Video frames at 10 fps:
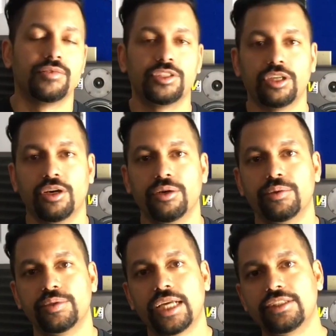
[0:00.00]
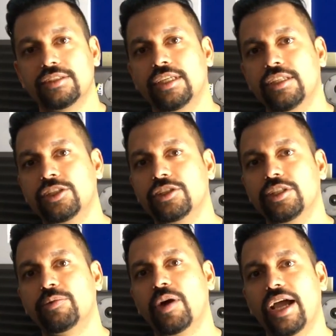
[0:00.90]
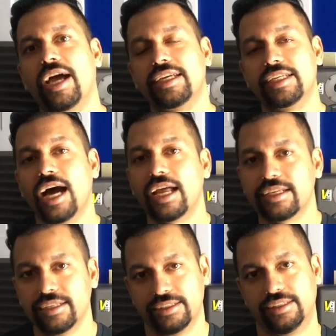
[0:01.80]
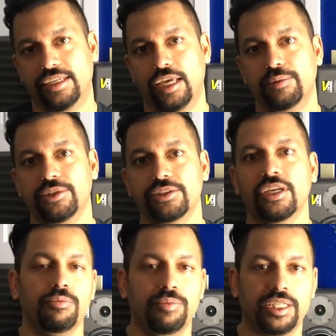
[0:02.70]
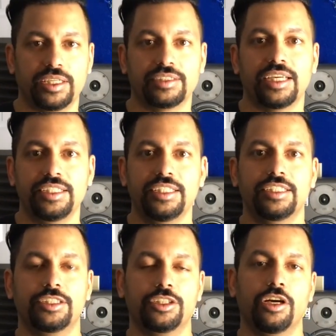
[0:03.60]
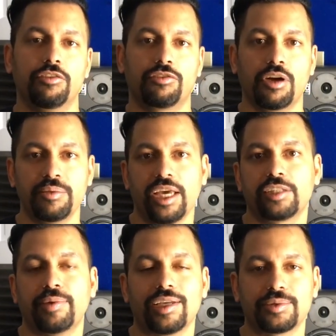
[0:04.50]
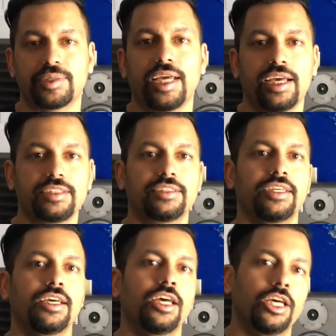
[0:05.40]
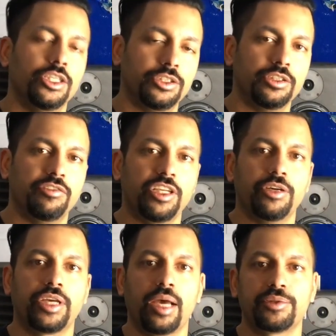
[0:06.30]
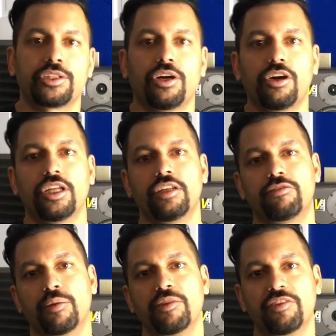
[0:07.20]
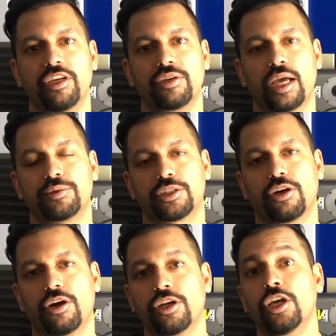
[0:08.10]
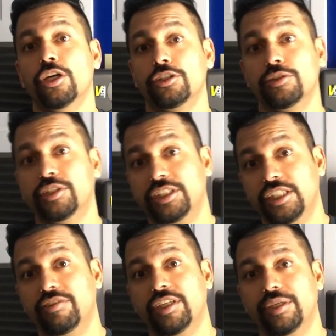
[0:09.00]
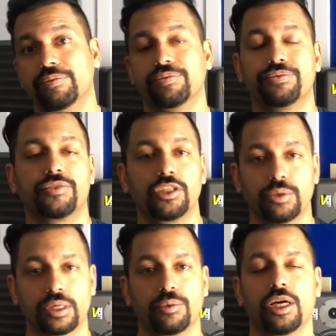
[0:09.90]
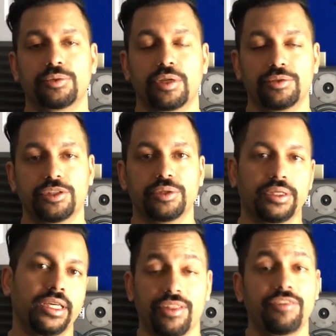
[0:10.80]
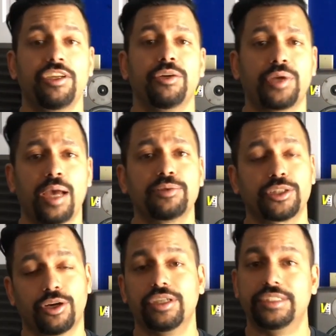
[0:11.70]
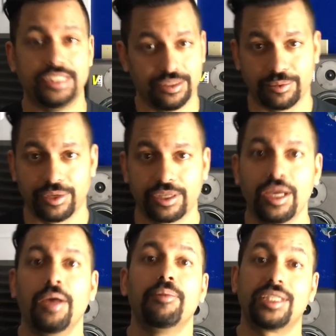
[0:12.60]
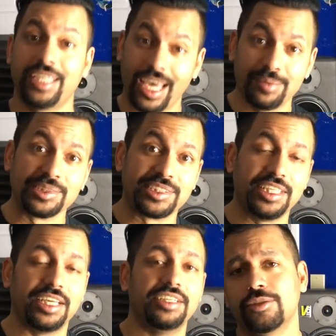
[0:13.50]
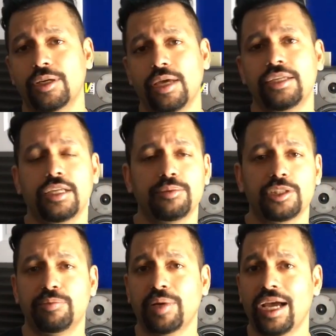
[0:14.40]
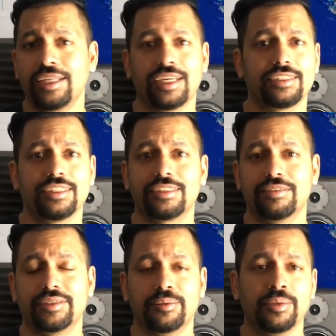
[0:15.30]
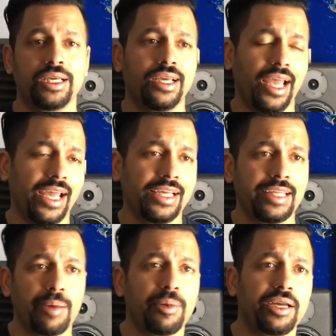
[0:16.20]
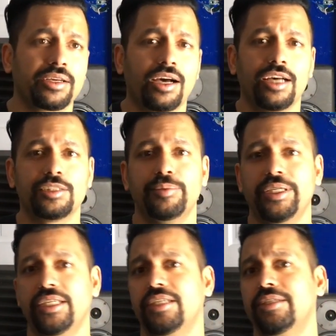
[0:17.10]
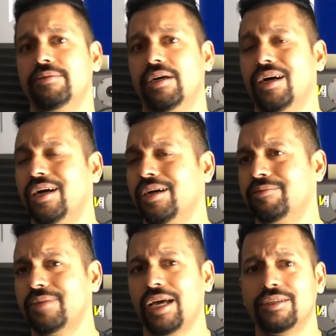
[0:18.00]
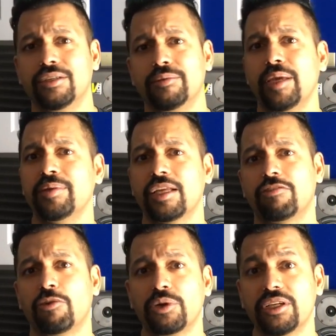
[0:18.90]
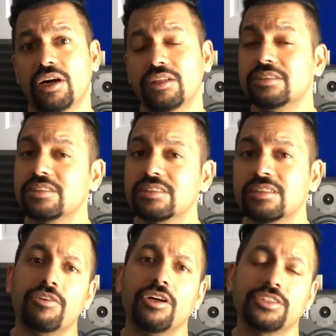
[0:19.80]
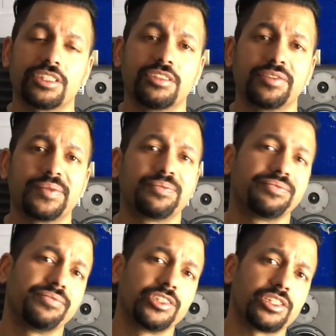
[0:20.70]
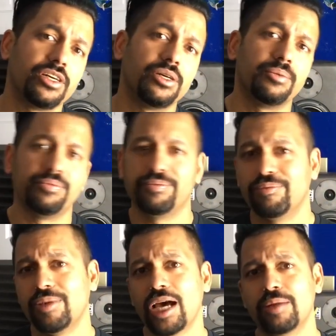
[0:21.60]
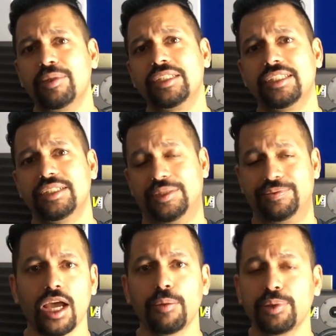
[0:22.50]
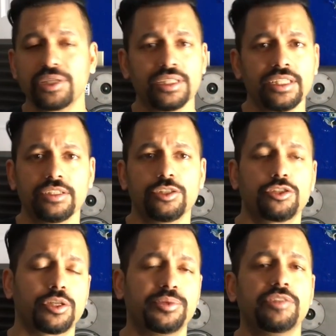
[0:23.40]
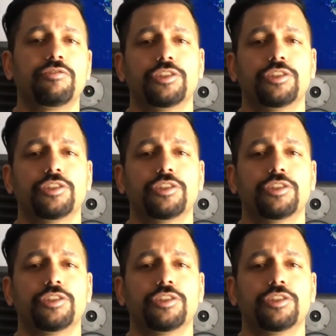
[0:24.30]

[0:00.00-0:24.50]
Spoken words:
So that's initially why I got the cables, because I needed to go from the Xbox One S to the video capture card and then from the video capture card to the TV so I could watch what I was doing. The video capture card didn't work, but the cables did. So I ended up just buying like 6 of them, and that might have cost me, I don't know, maybe like $40 for all 6 of them. So not a big deal. I'll put a link in the description